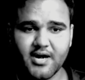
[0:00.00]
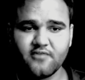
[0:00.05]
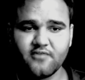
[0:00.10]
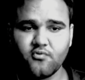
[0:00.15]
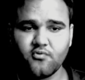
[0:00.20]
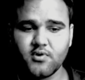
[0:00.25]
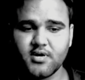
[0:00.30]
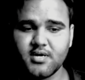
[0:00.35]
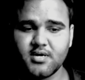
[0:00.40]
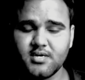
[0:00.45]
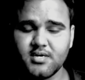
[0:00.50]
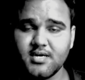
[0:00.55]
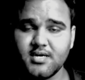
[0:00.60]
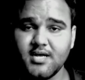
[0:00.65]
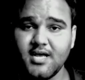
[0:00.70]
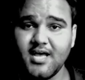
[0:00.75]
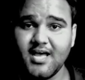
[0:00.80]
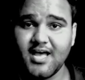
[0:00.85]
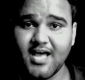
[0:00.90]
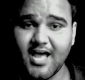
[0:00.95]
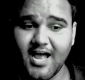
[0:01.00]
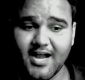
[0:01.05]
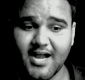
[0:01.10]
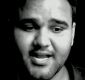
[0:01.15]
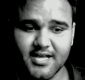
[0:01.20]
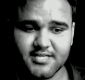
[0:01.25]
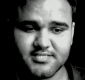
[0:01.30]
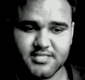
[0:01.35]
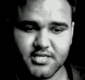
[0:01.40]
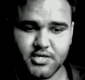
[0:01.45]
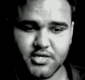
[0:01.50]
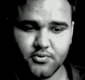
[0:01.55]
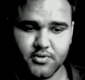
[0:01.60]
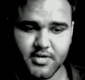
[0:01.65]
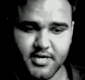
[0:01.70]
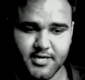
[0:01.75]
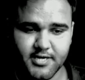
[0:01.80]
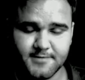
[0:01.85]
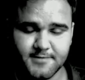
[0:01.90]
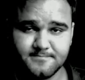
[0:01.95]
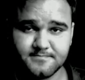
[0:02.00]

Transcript: a folder and execute it.